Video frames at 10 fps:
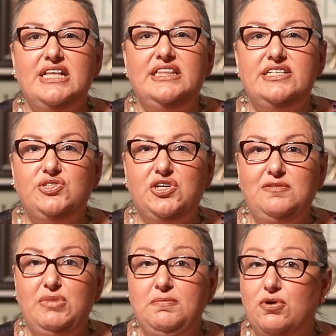This
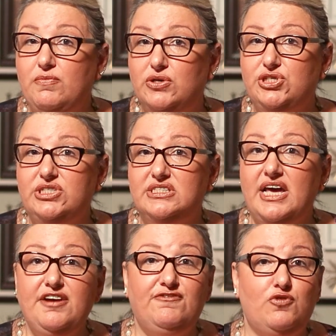could mean promotions
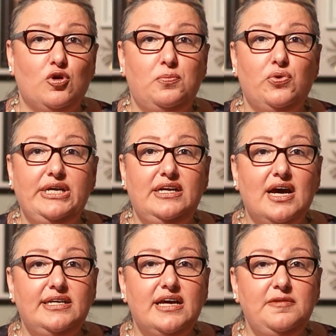like
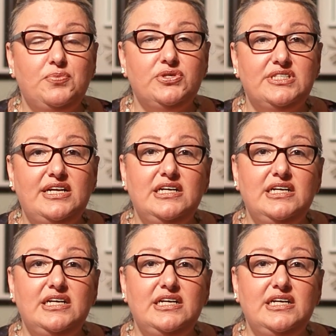4.99%